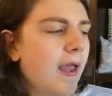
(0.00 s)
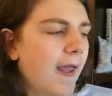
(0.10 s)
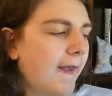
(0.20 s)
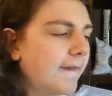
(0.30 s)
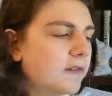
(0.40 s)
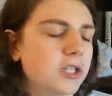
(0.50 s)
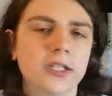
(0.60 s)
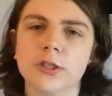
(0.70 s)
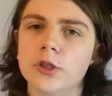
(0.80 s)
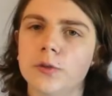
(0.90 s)
and
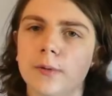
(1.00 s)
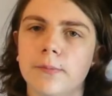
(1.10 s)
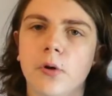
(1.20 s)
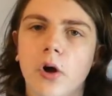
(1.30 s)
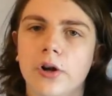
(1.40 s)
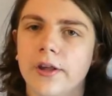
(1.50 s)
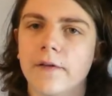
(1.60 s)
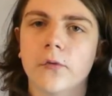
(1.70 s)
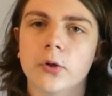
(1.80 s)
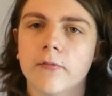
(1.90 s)
these two people are there
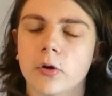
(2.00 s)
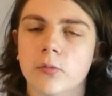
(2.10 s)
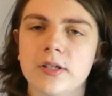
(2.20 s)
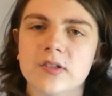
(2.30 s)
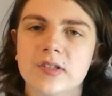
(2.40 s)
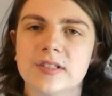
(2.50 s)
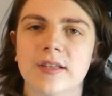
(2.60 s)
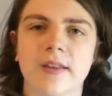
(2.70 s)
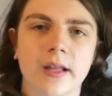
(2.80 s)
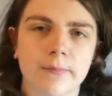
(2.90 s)
for different reasons,
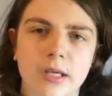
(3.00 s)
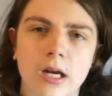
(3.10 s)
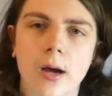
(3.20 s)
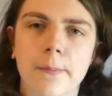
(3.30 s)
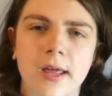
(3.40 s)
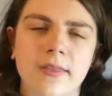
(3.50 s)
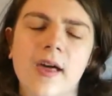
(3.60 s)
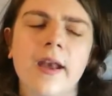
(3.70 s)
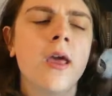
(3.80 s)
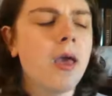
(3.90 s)
and they meet up, and
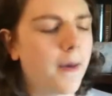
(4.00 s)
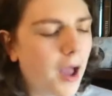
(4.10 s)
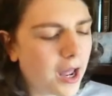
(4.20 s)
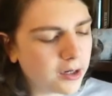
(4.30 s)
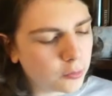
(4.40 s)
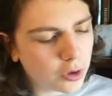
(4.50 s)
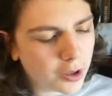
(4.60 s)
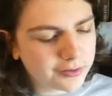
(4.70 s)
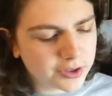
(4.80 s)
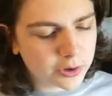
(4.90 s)
then I don't
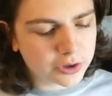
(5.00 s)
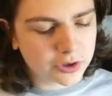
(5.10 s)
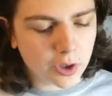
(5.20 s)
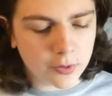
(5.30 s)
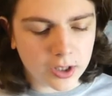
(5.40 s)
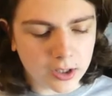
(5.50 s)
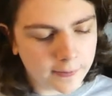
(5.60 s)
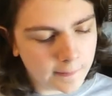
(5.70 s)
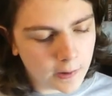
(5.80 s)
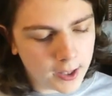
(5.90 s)
know if they're snowed in
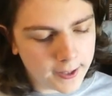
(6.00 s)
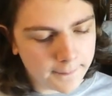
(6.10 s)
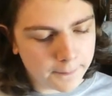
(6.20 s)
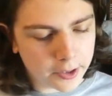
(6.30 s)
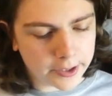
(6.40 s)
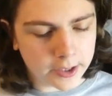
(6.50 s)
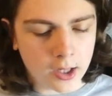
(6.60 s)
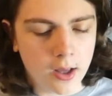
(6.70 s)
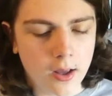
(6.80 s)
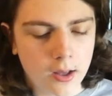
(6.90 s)
or not, but,
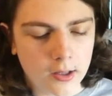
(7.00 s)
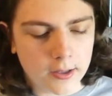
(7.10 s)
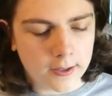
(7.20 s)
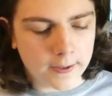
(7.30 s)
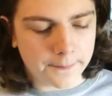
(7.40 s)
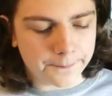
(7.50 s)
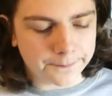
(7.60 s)
I